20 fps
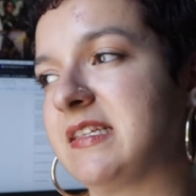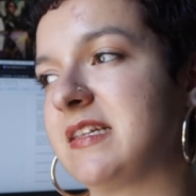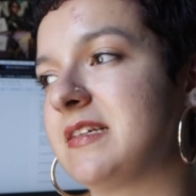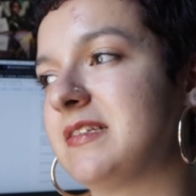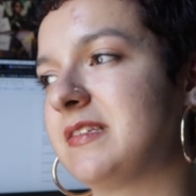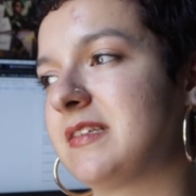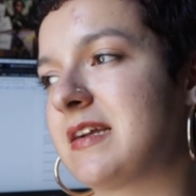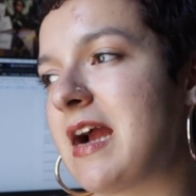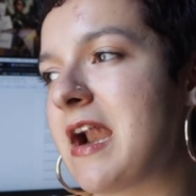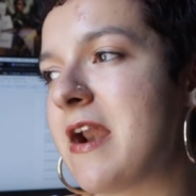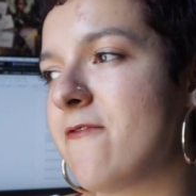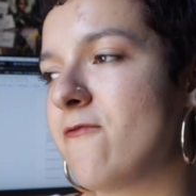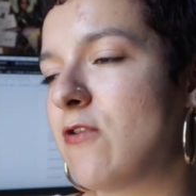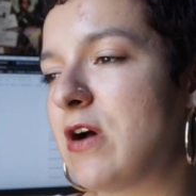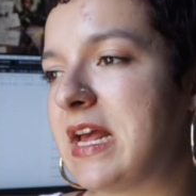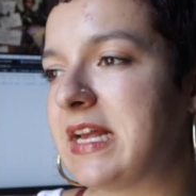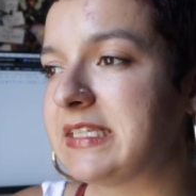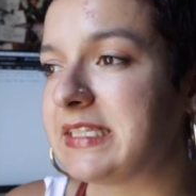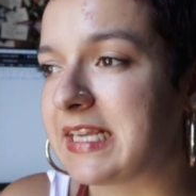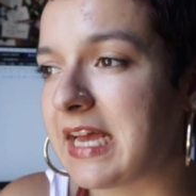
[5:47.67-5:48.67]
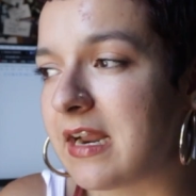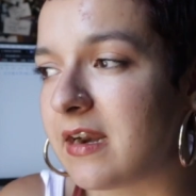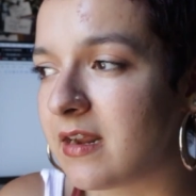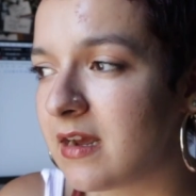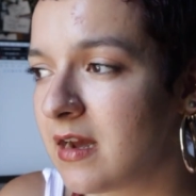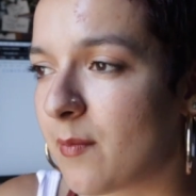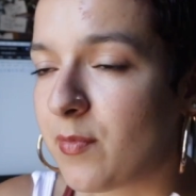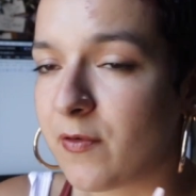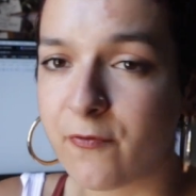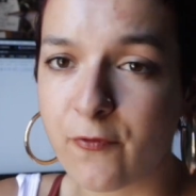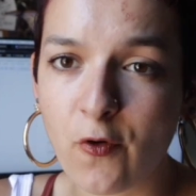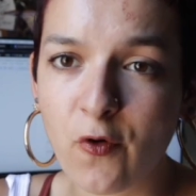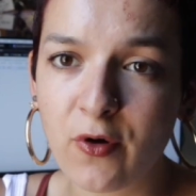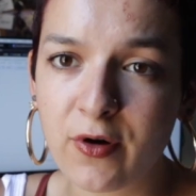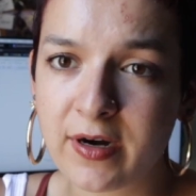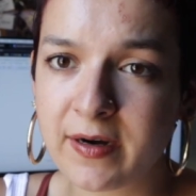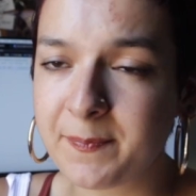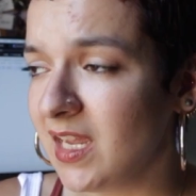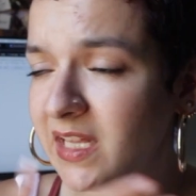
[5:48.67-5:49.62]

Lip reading: because it's kind of what I said before,